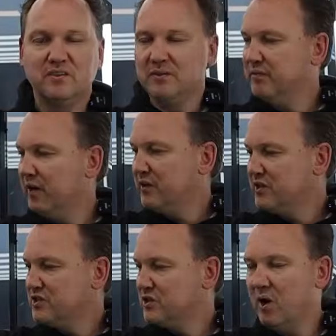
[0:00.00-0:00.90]
it's a very
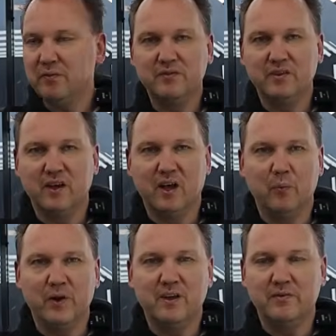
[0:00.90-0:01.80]
soft
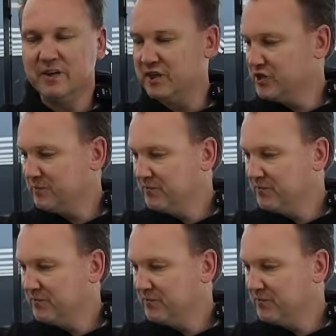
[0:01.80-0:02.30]
and weak finish.